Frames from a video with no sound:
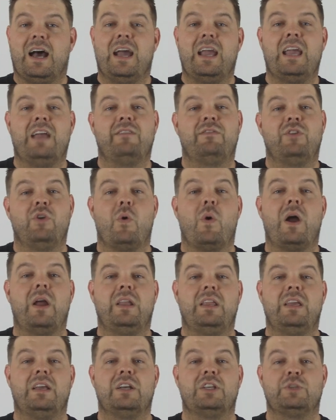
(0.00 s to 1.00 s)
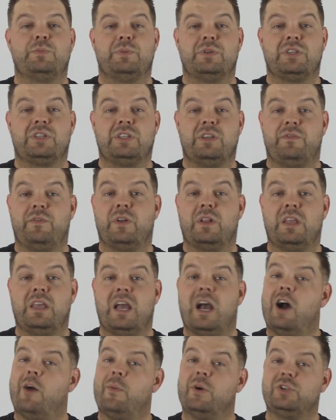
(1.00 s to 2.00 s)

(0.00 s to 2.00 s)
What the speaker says: I have no idea specifically how